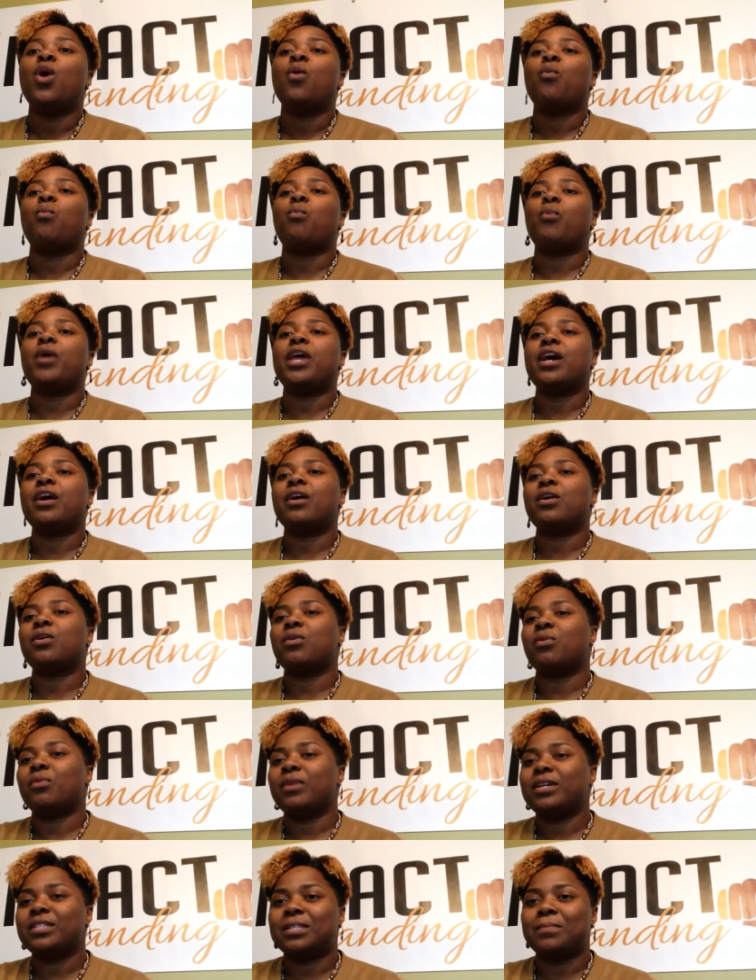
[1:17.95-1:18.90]
we are
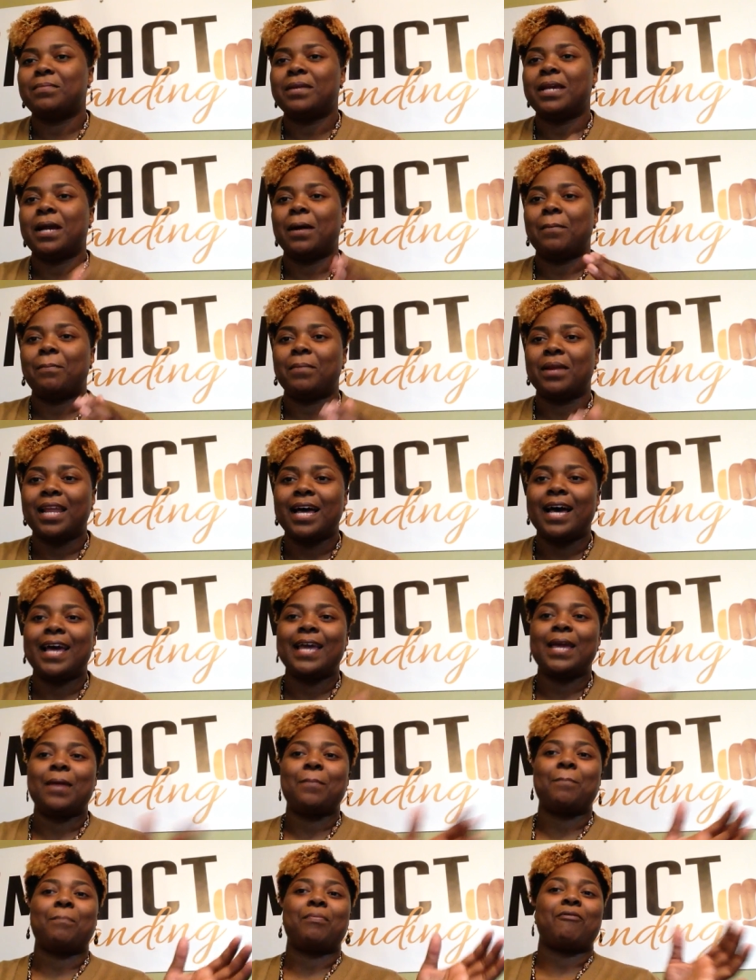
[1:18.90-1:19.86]
going to be
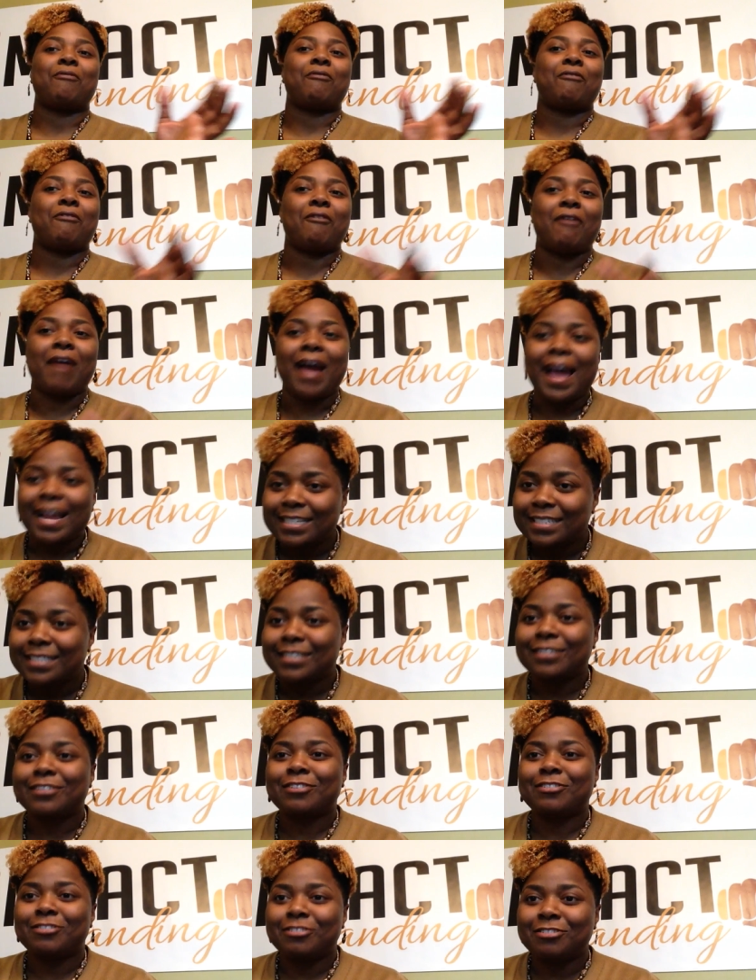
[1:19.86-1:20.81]
applying
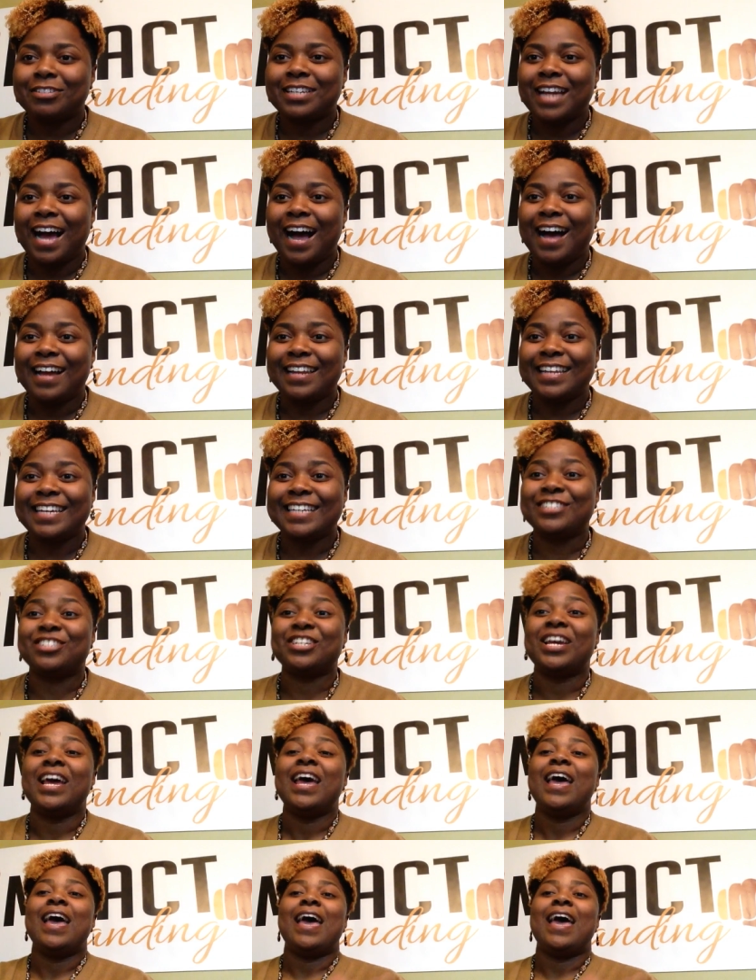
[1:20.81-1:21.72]
practical knowledge